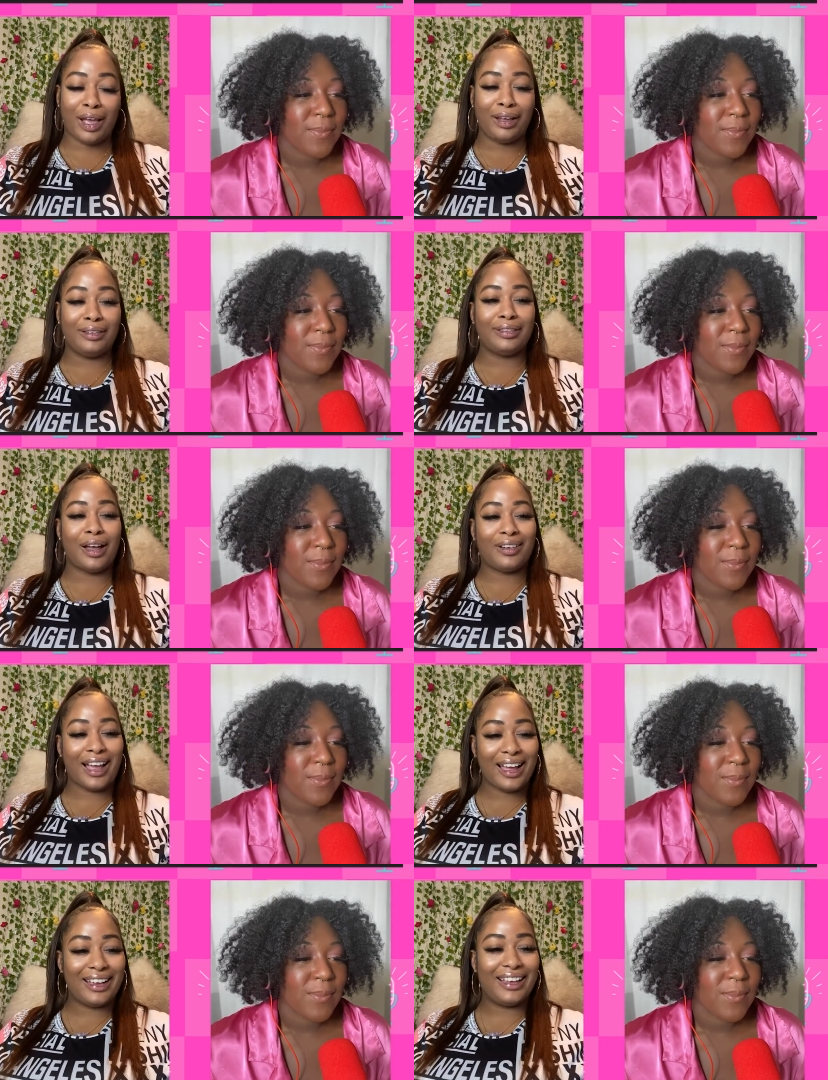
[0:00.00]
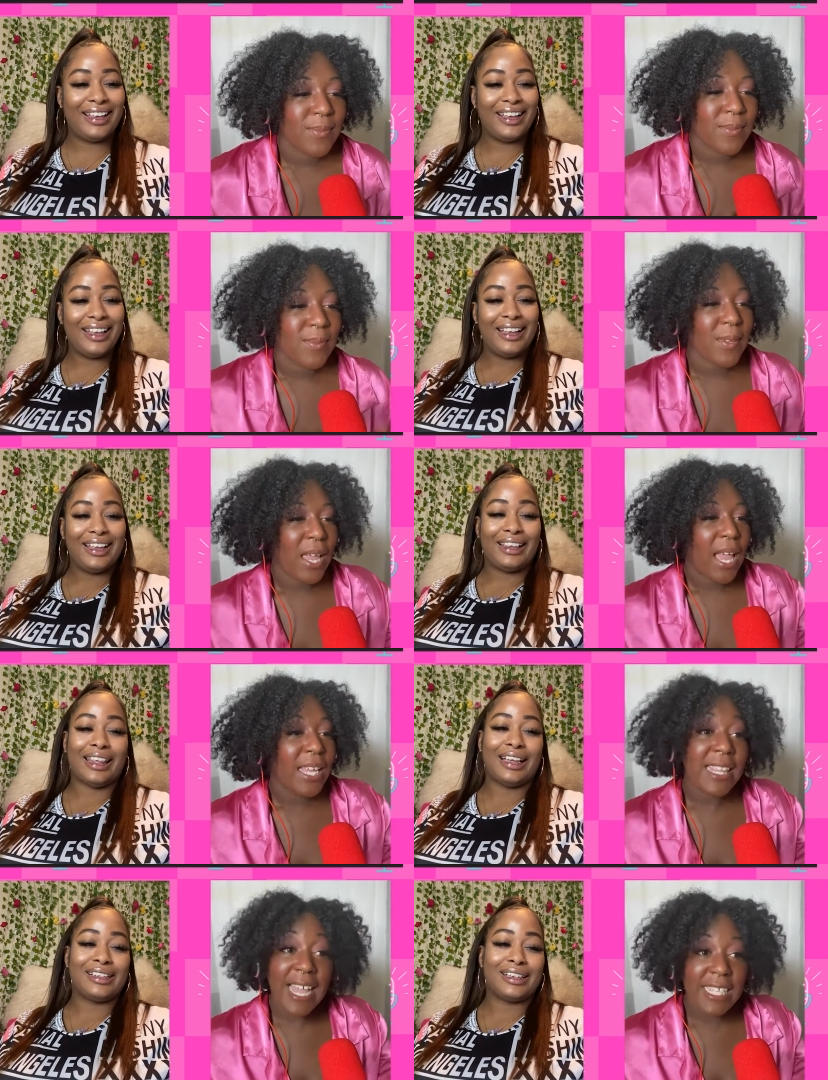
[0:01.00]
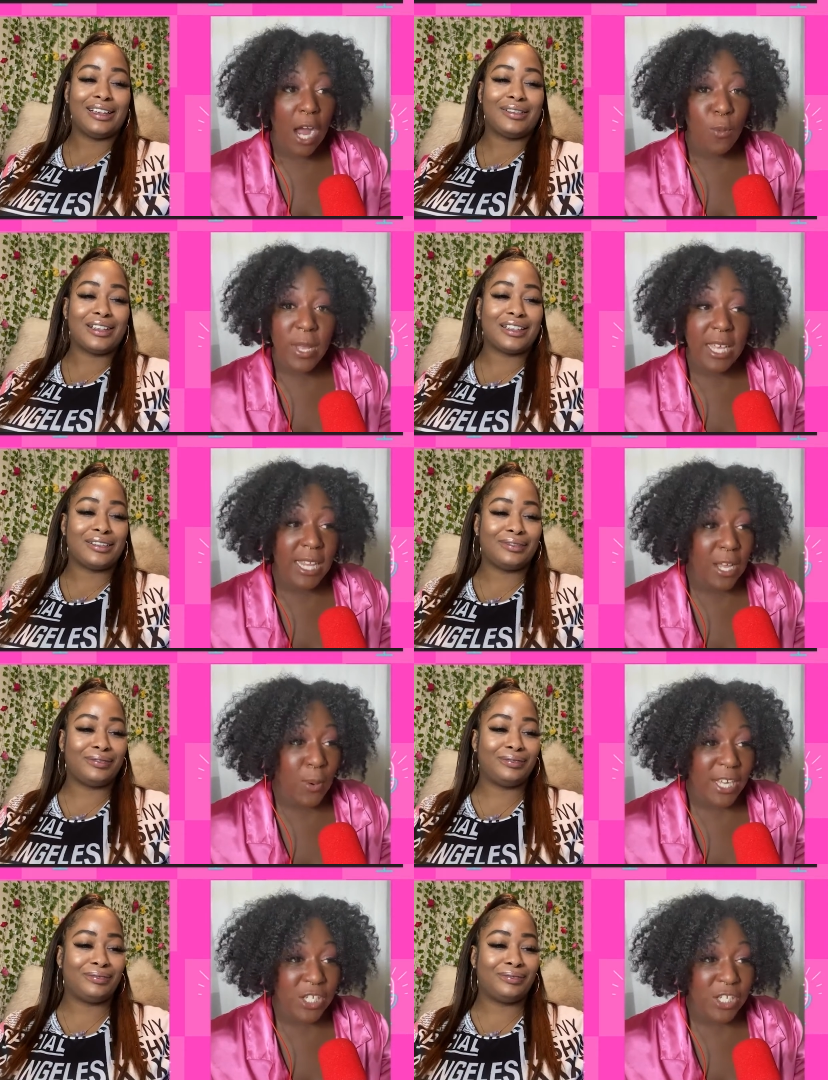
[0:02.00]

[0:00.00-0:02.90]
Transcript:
Speaker 1: Okay. Okay.
Speaker 2: That's our weekly